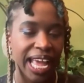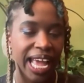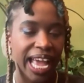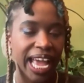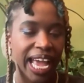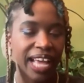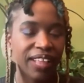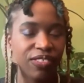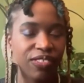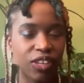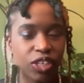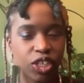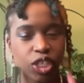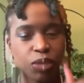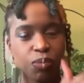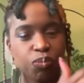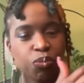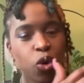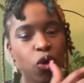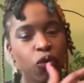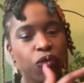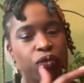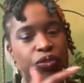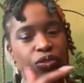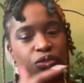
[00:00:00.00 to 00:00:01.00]
and then just
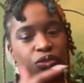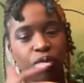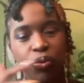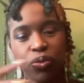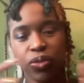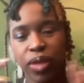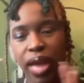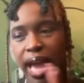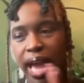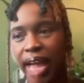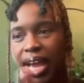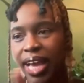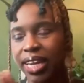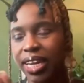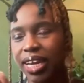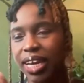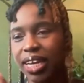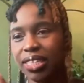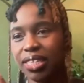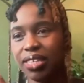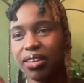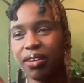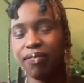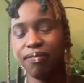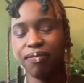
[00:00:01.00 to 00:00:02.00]
moving through
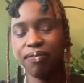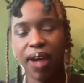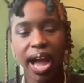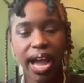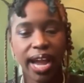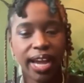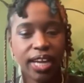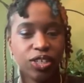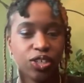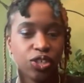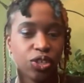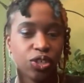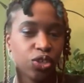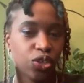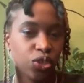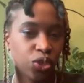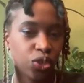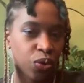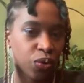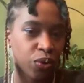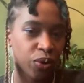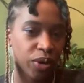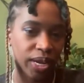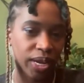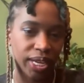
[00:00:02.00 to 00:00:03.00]
that to find your
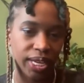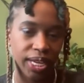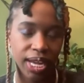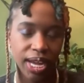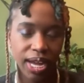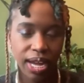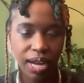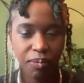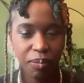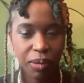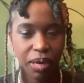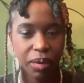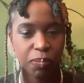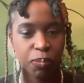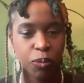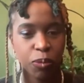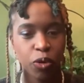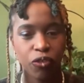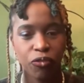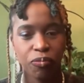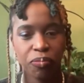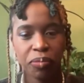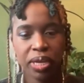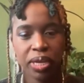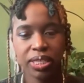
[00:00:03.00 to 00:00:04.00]
joy in
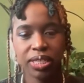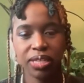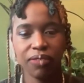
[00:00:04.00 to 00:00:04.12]
movement,